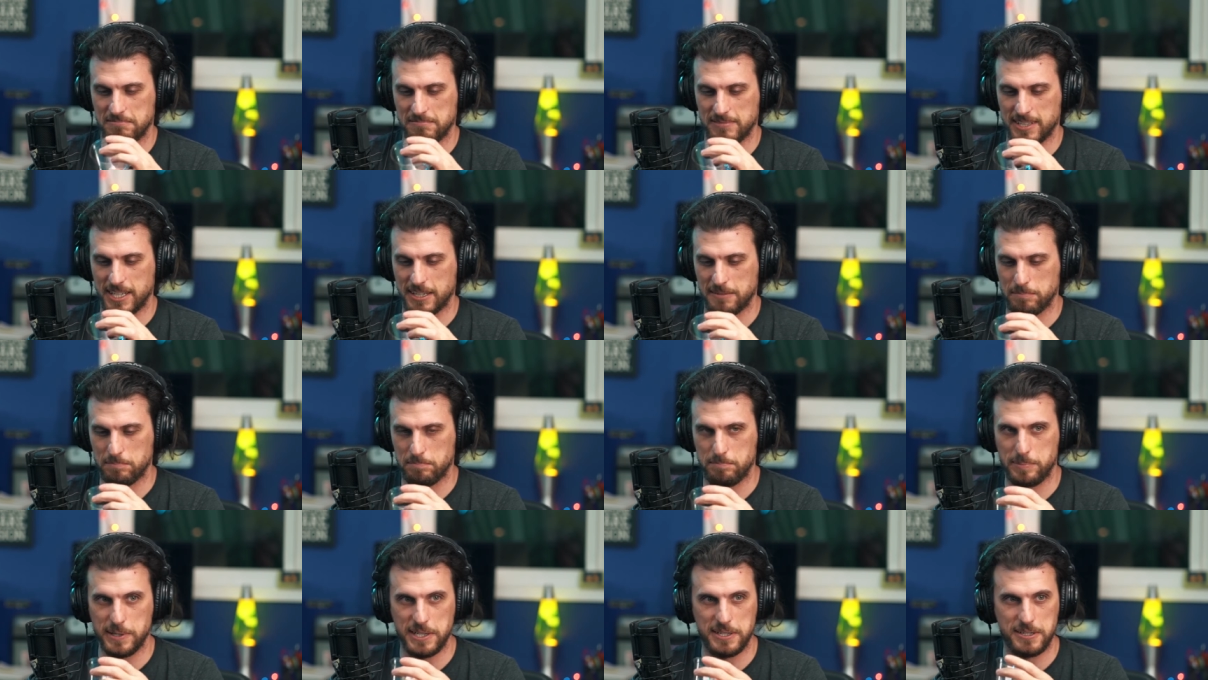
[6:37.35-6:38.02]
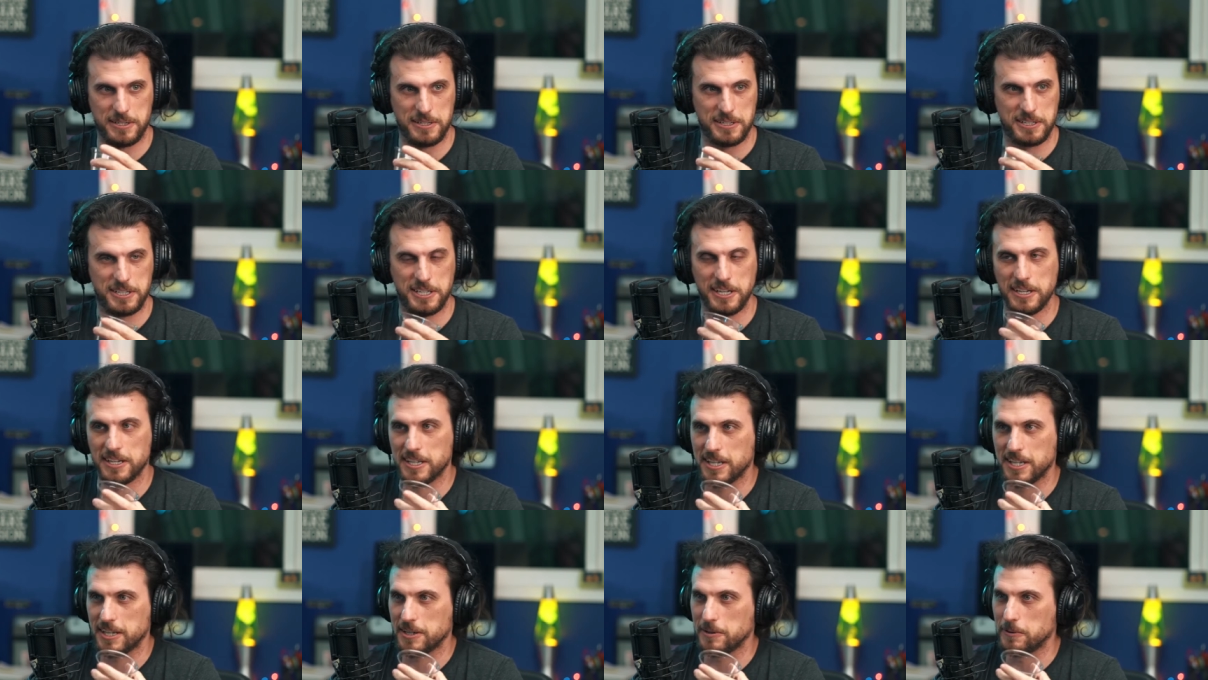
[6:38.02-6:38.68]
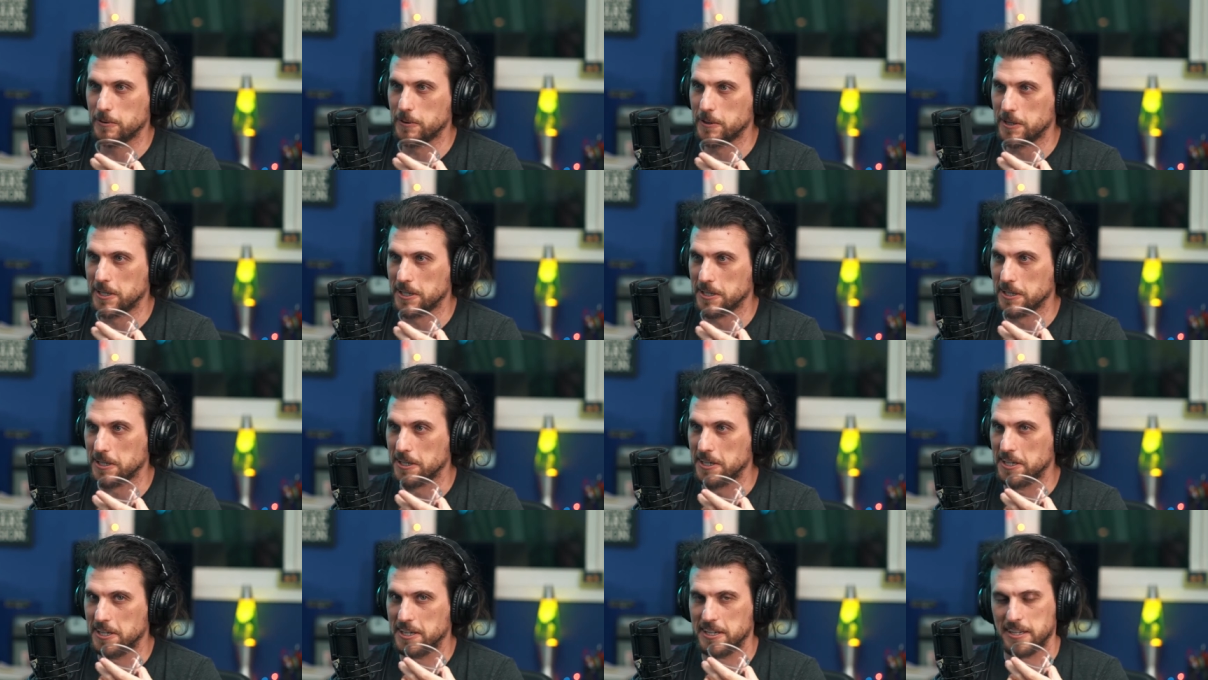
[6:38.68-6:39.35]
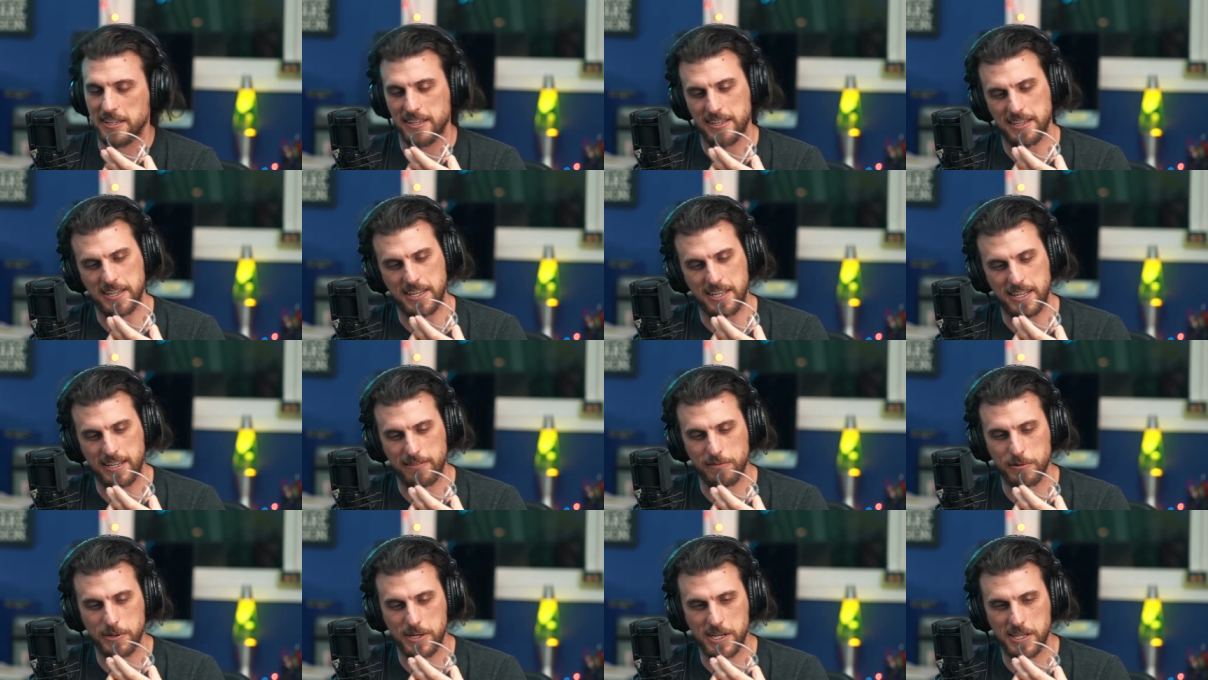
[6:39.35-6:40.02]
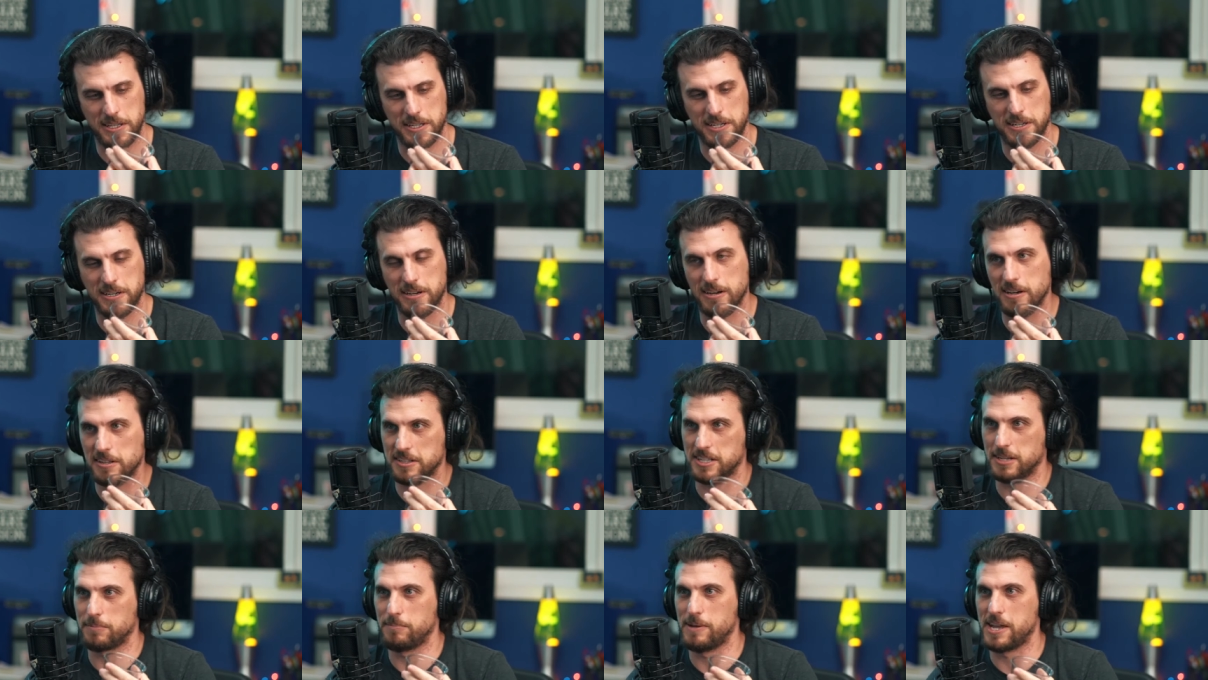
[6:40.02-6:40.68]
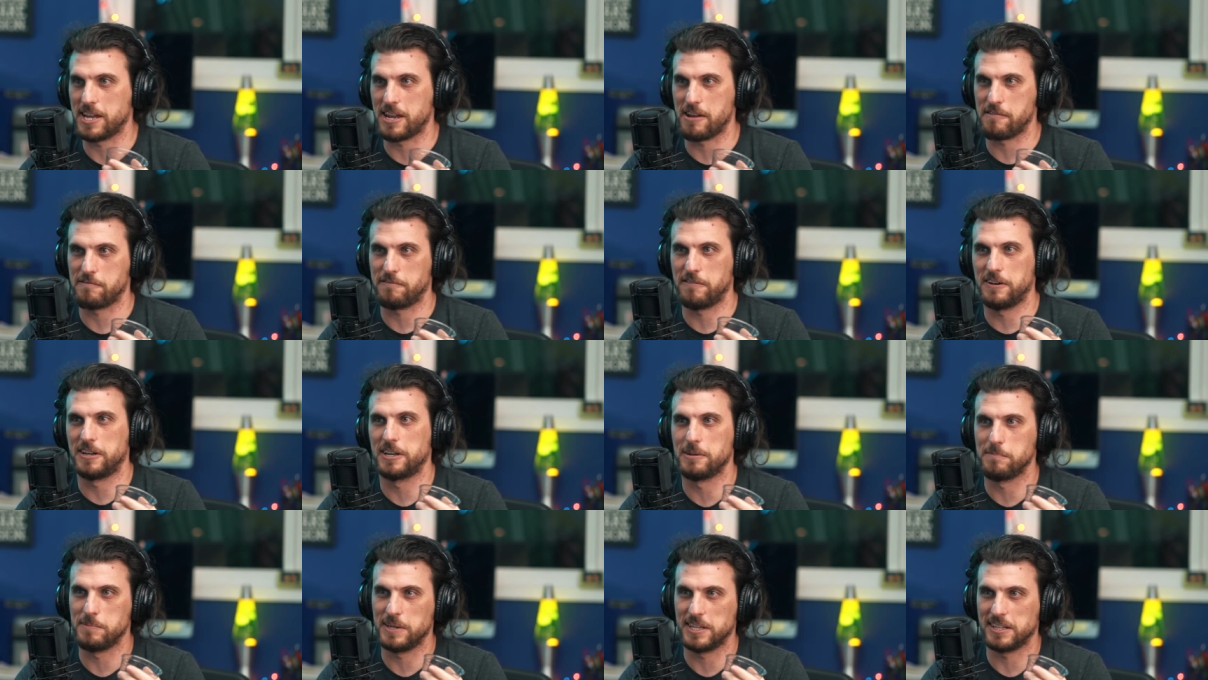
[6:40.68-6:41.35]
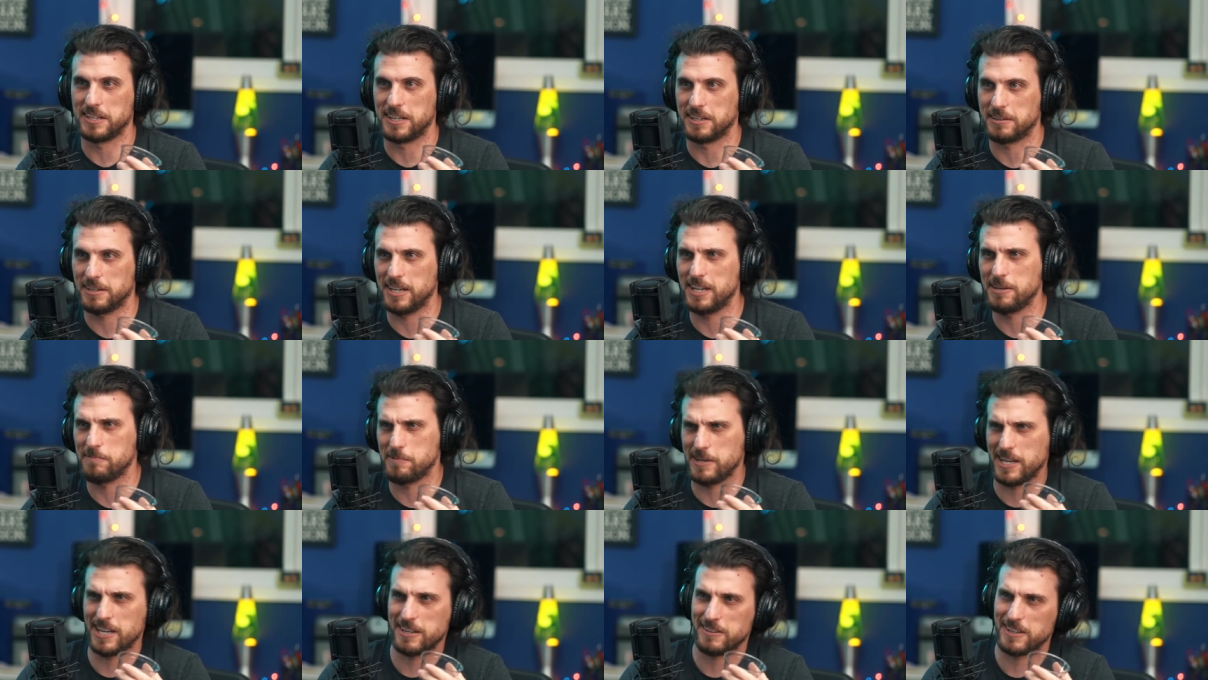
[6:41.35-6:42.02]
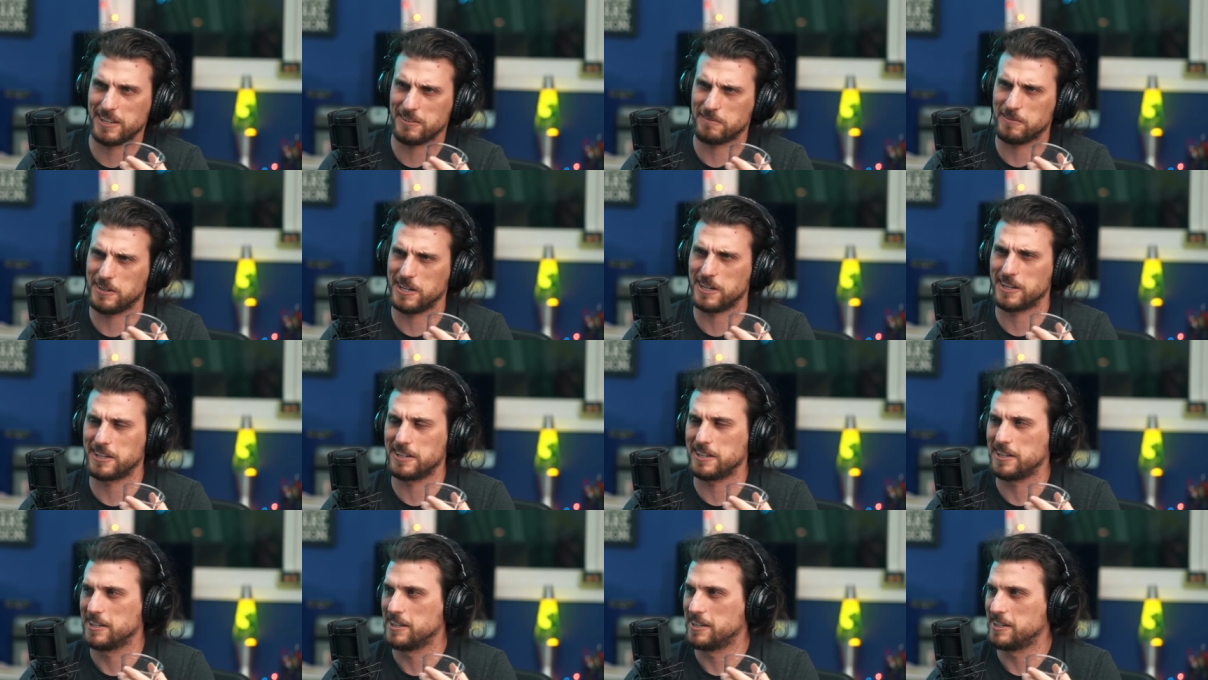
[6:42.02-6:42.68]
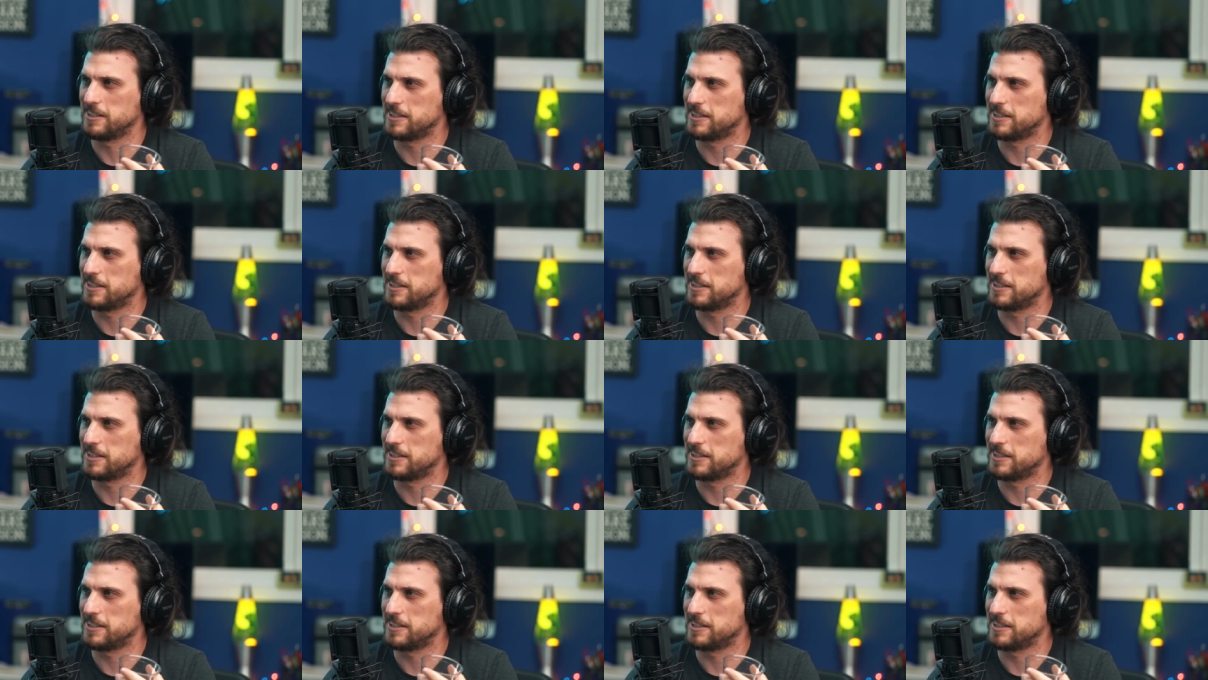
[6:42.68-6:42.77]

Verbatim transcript: like bitter cooking oil and everyone on the call is like making fun of me, like, "Hey, man, like, why?